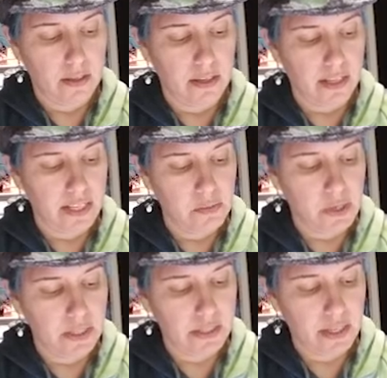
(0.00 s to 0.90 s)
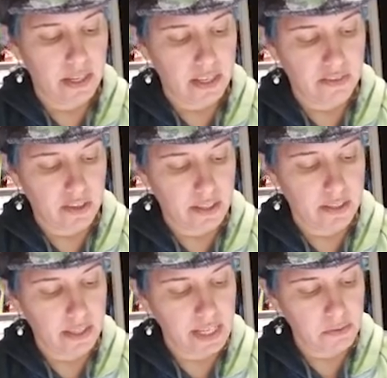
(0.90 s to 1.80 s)
I want to have a
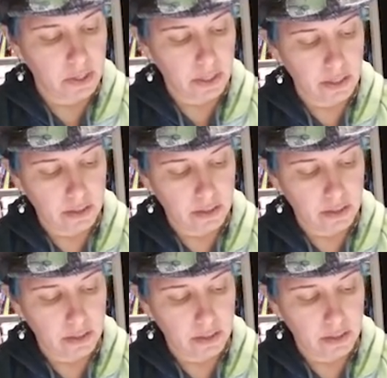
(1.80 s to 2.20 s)
sidewalk.